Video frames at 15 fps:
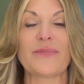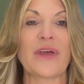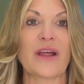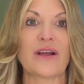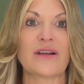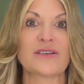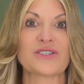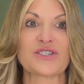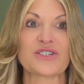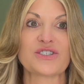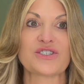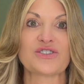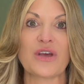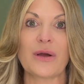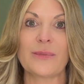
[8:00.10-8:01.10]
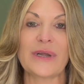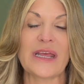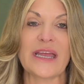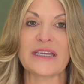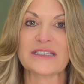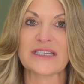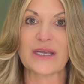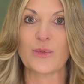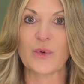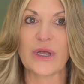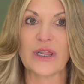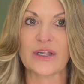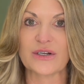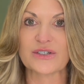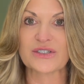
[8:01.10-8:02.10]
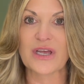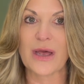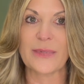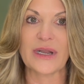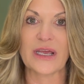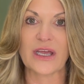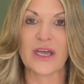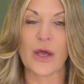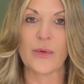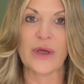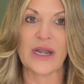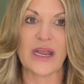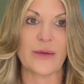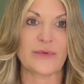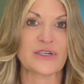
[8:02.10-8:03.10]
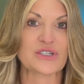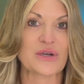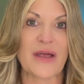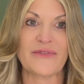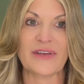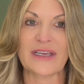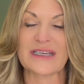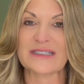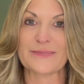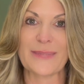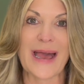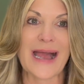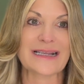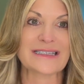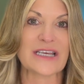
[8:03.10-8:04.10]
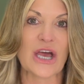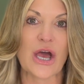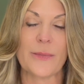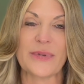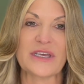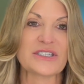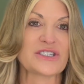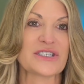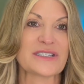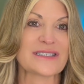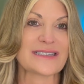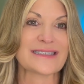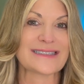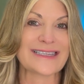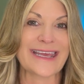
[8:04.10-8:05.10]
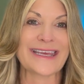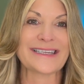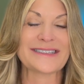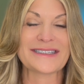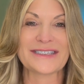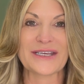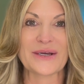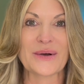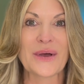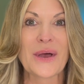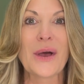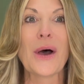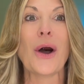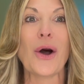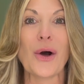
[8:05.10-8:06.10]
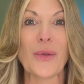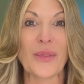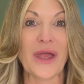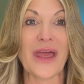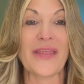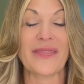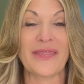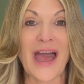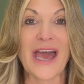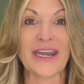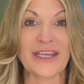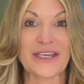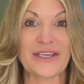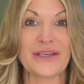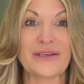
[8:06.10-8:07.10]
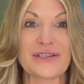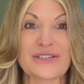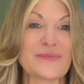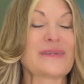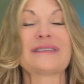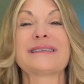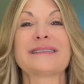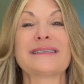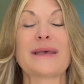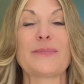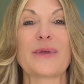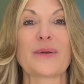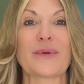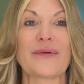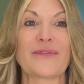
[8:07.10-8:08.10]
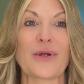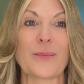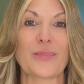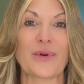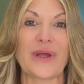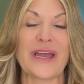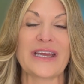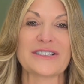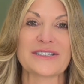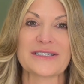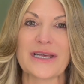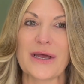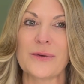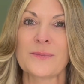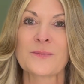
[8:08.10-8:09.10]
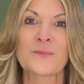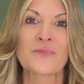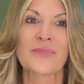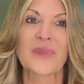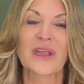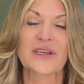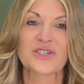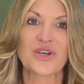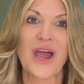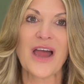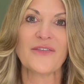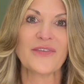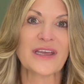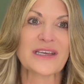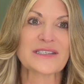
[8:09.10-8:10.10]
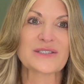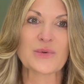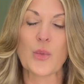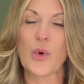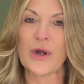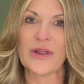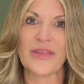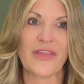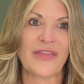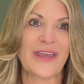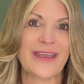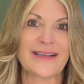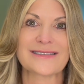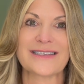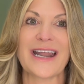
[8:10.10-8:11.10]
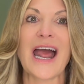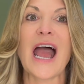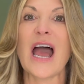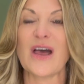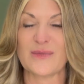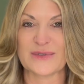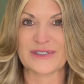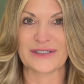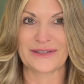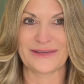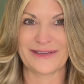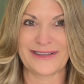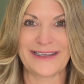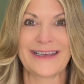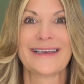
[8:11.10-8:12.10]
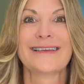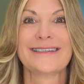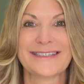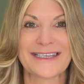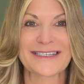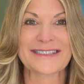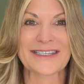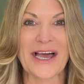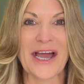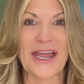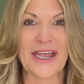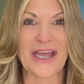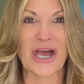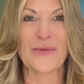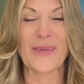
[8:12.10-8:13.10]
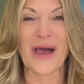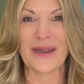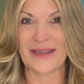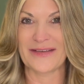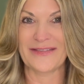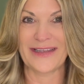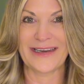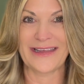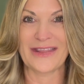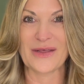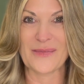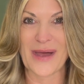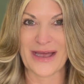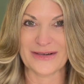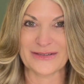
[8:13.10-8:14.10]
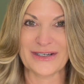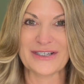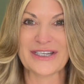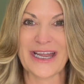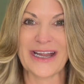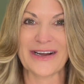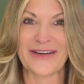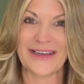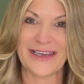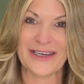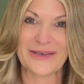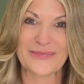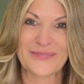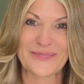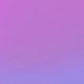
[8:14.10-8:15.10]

there. There's just so many 18-wheelers coming and going, and when traffic gets backed up, it's just a standstill on that huge Mississippi River Bridge. So traffic is one of the things that I absolutely dislike about living in the Baton Rouge area.